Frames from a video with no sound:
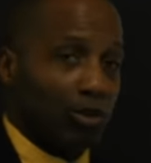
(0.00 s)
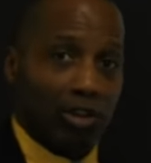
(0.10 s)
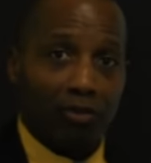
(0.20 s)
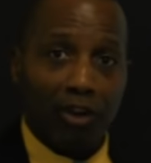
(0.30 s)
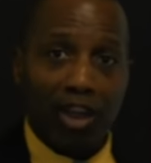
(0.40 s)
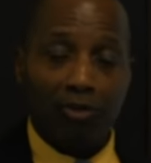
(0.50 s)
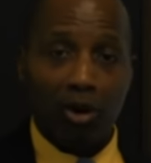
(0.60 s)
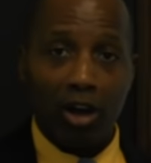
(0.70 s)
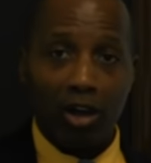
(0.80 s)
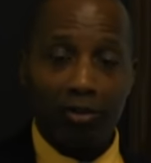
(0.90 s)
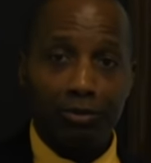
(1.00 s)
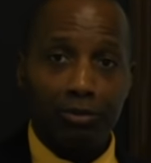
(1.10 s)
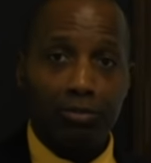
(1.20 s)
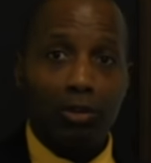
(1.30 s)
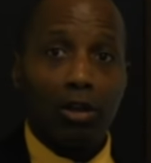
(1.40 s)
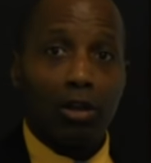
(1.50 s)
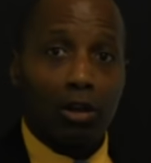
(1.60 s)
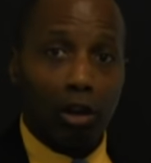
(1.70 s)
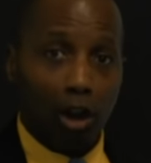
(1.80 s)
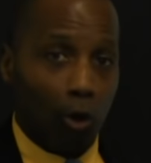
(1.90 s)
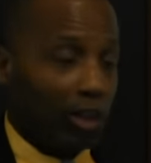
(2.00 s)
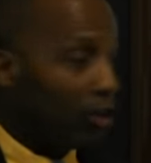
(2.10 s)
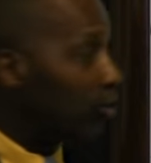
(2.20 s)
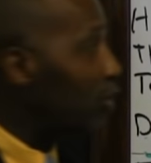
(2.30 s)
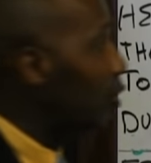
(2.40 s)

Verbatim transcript: was in favor of colonial